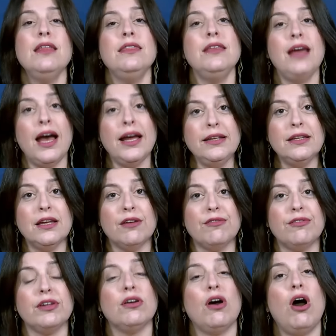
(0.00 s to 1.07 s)
The
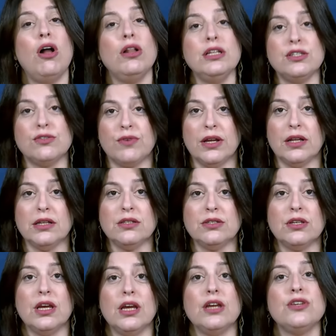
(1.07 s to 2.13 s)
IDF and all Israelis
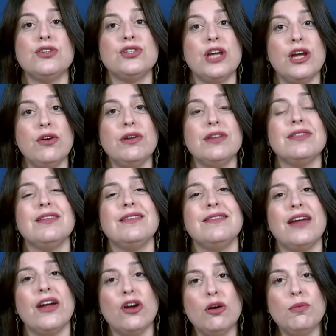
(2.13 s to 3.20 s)
share in the
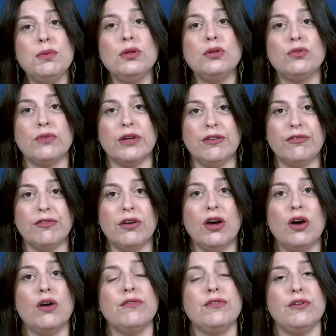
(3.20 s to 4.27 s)
terrible grief
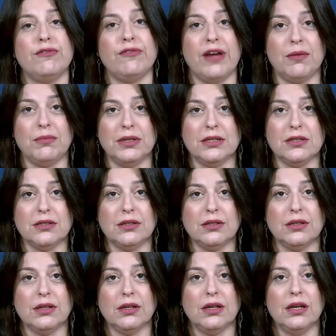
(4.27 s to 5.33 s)
of their families.
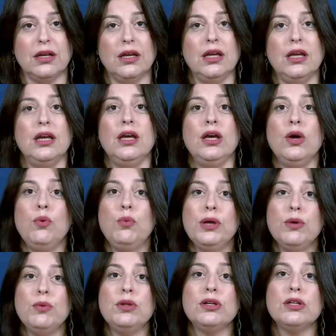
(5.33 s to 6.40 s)
We
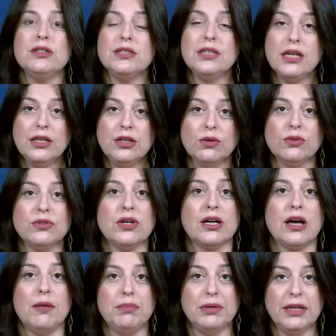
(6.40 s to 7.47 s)
will continue to
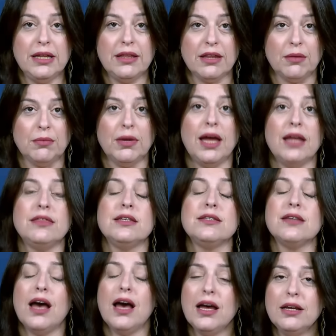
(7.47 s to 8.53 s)
accompany them at this
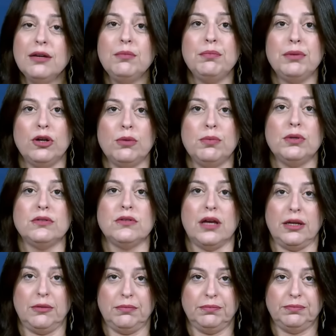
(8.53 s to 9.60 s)
unbearable
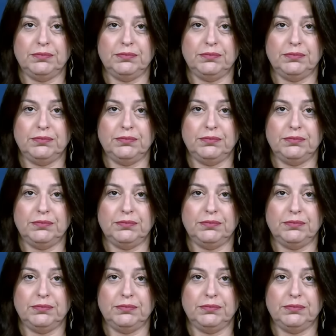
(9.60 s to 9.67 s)
time.